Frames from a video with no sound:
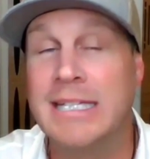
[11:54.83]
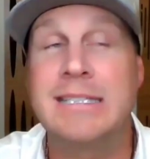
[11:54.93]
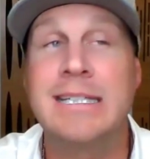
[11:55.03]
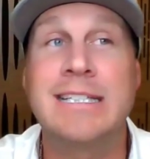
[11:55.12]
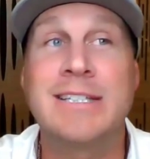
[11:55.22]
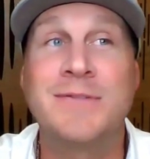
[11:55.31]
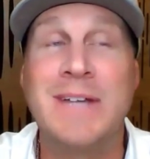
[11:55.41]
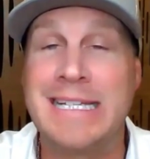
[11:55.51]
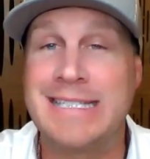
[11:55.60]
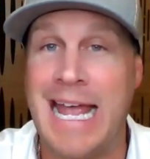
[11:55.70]
This is
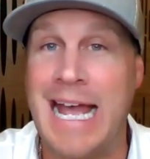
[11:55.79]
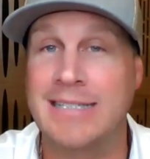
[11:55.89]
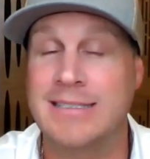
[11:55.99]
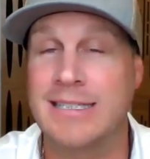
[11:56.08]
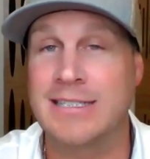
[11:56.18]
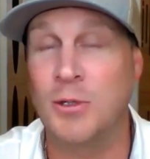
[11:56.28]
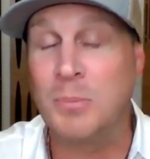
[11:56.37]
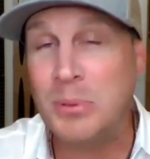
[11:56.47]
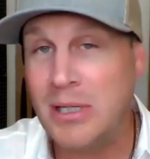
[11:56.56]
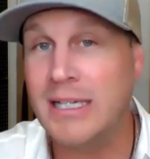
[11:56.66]
fantastic.
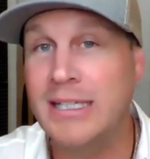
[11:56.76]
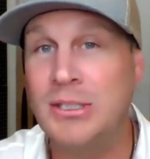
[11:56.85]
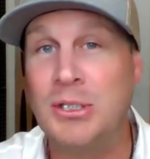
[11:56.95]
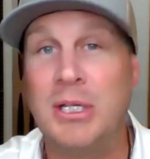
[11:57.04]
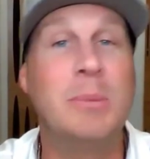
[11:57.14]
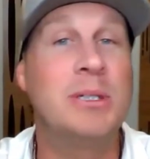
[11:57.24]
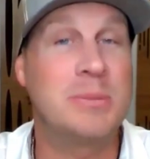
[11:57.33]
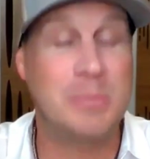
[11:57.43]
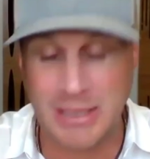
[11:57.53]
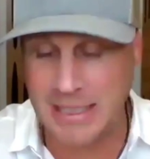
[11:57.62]
So plug in your
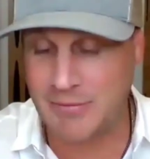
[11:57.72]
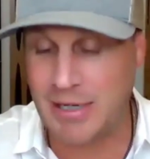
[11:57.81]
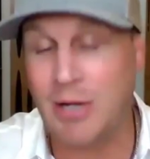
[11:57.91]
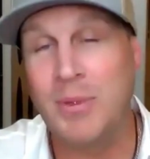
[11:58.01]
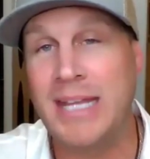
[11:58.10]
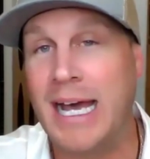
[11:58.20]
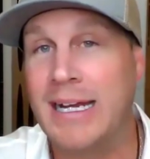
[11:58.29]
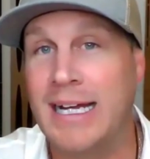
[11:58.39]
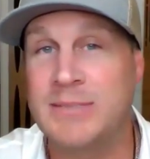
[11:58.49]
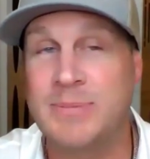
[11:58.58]
numbers and play around with
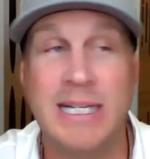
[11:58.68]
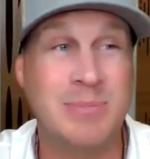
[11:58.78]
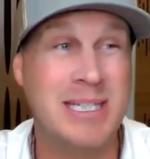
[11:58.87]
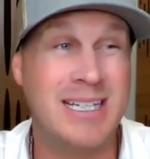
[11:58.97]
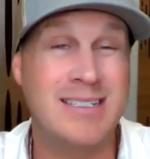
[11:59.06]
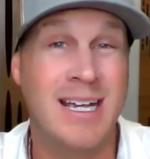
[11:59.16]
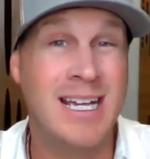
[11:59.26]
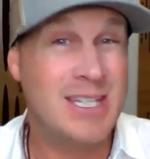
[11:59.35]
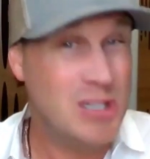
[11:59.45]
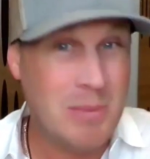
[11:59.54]
that aspect, because
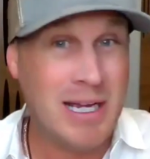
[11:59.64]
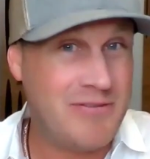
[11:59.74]
you